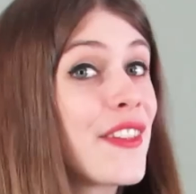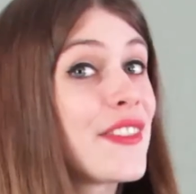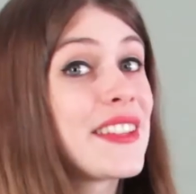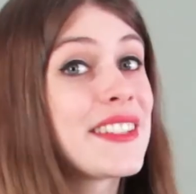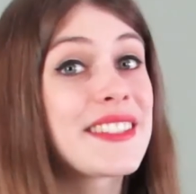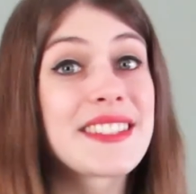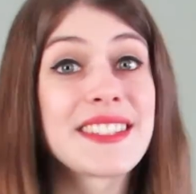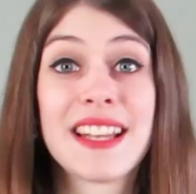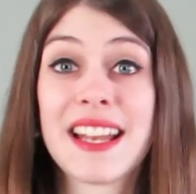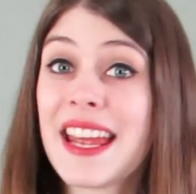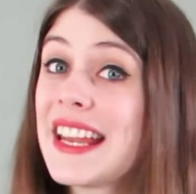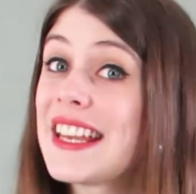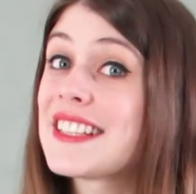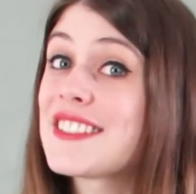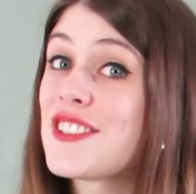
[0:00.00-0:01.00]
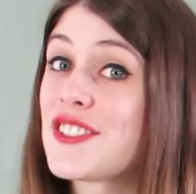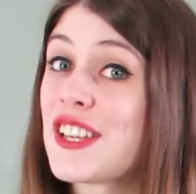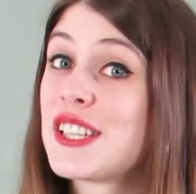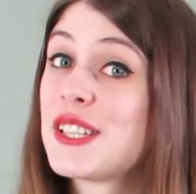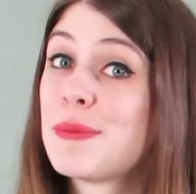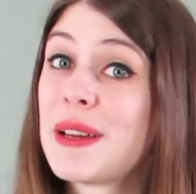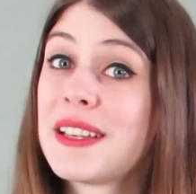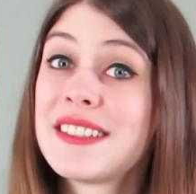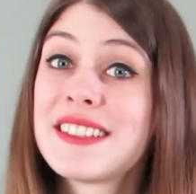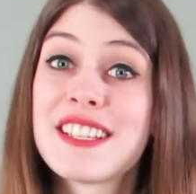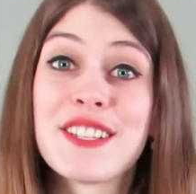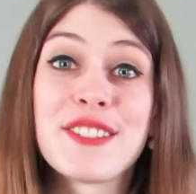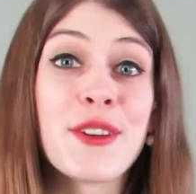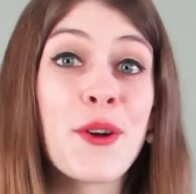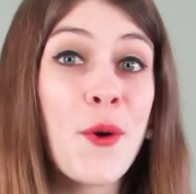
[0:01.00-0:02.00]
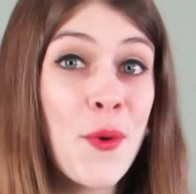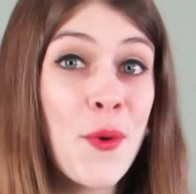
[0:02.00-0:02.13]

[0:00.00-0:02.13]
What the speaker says: And this, ladies and gentlemen, is a